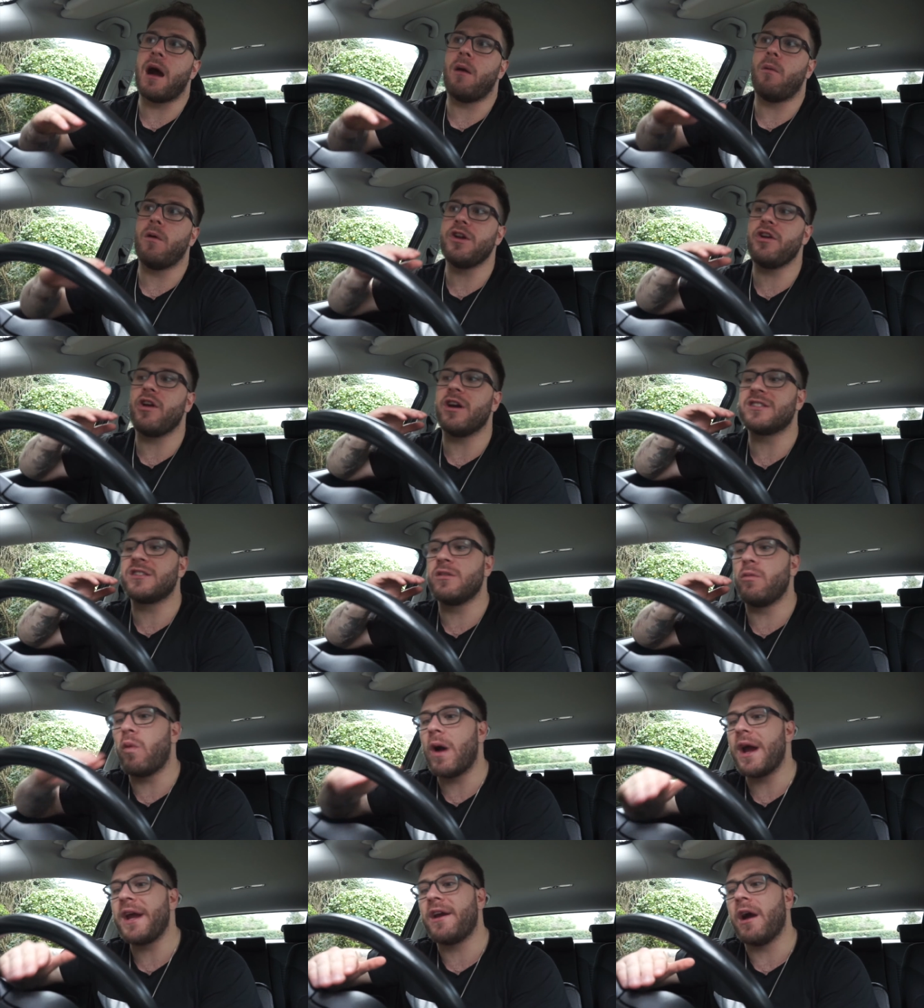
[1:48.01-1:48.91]
I want you guys to
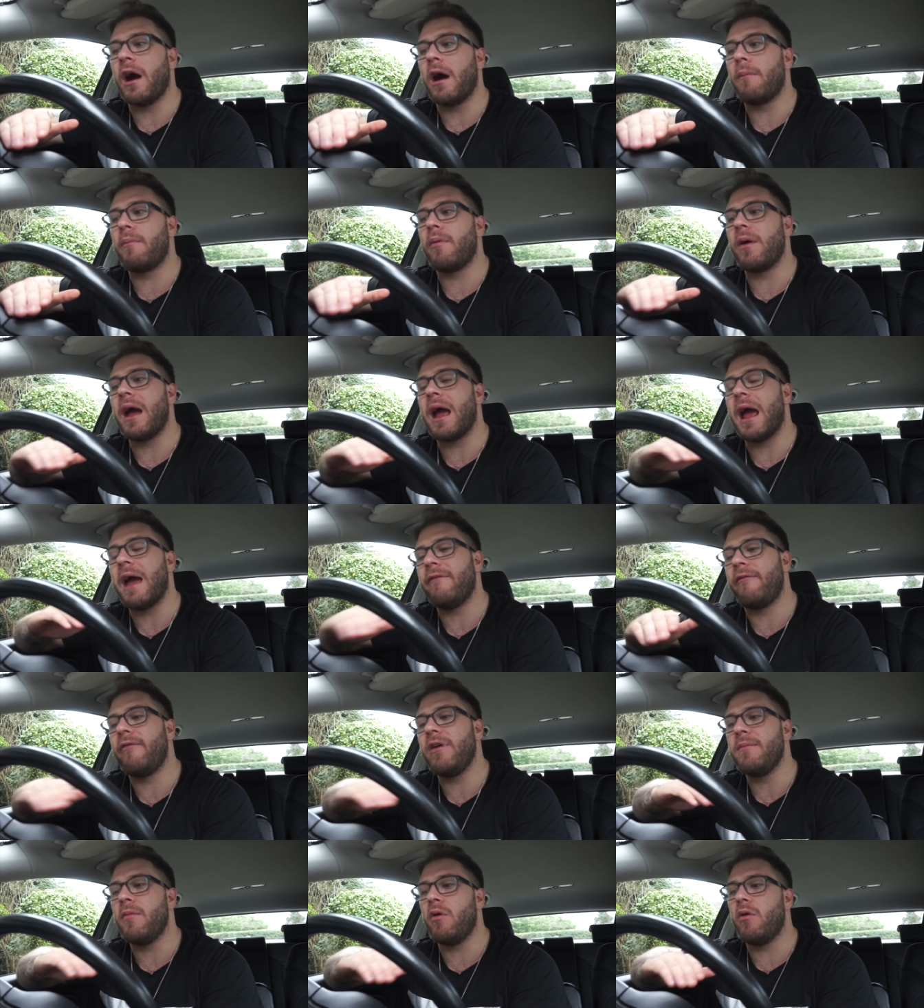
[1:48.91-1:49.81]
wake up
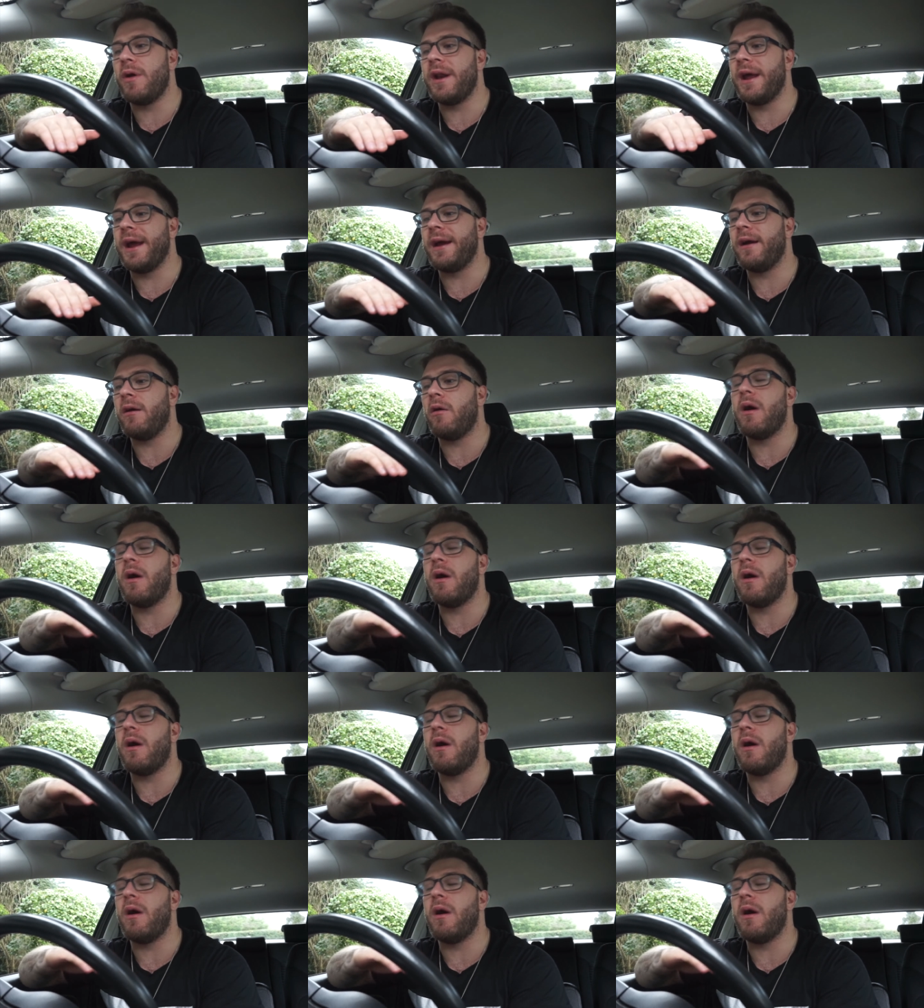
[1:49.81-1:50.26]
every morning